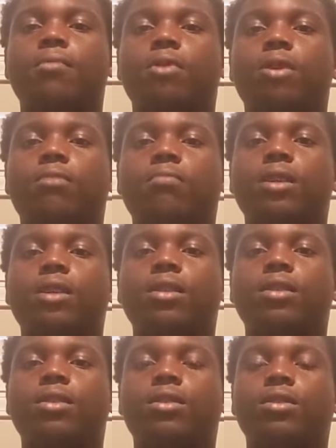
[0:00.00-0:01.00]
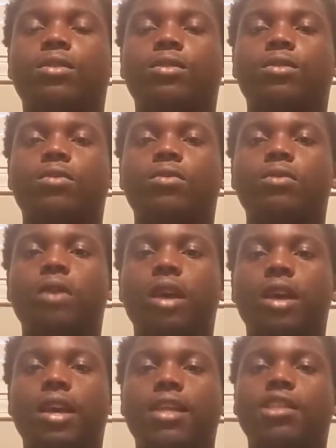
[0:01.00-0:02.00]
pretty much you
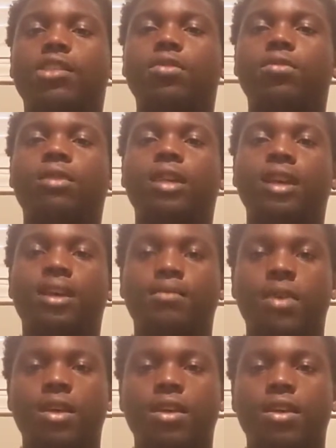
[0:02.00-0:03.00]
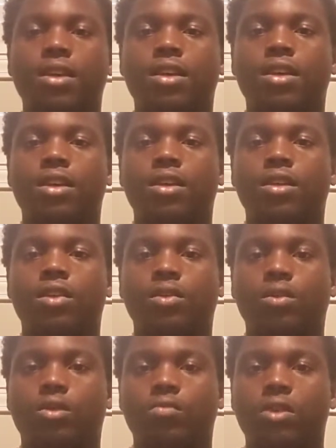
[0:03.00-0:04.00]
had got the Jews then, man,
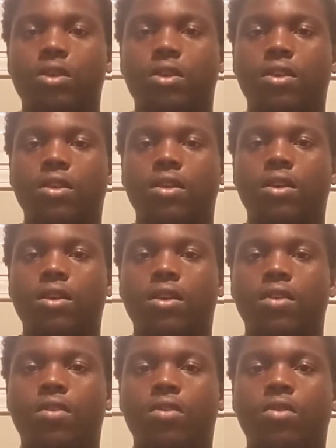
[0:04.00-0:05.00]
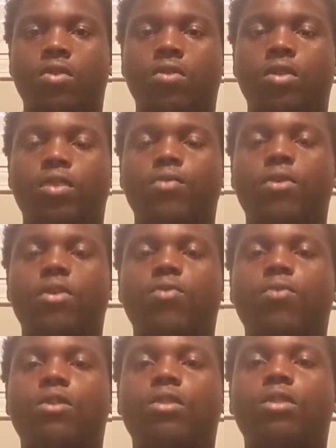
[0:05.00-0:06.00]
so to speak. You know, it
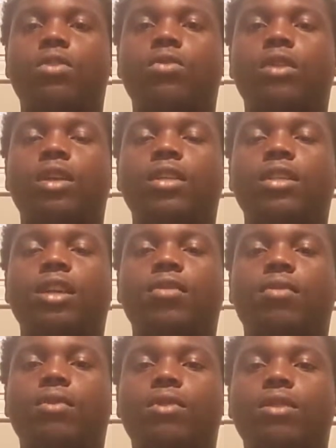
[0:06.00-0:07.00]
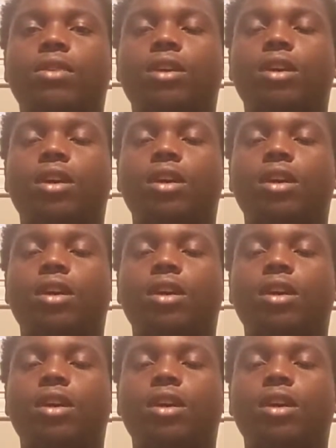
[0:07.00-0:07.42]
wasn't no nation that wanted to.